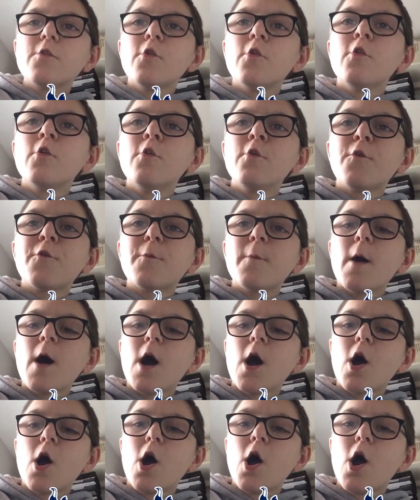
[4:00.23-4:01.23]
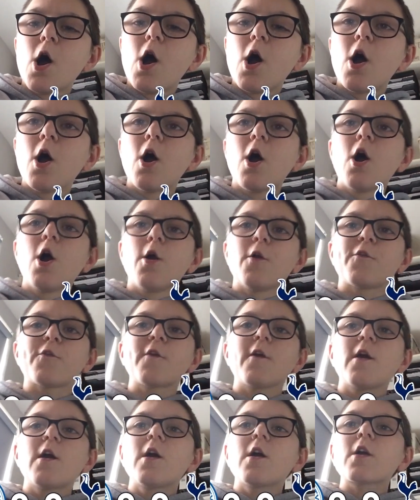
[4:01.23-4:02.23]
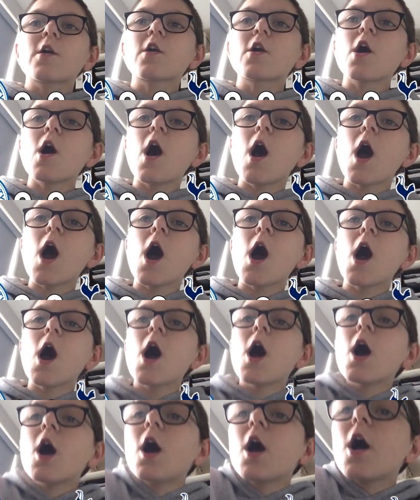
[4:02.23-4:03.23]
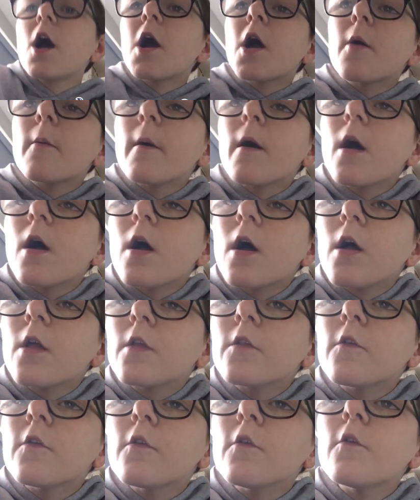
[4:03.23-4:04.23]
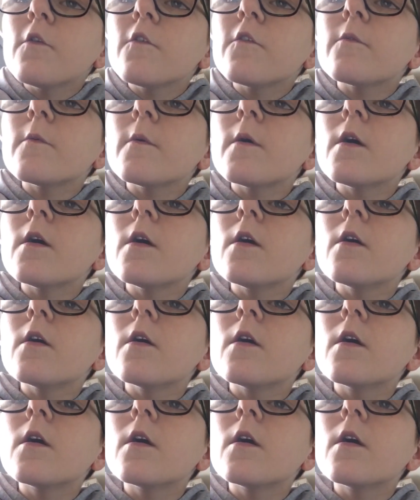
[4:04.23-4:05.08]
you Spurs! Come on, you Spurs!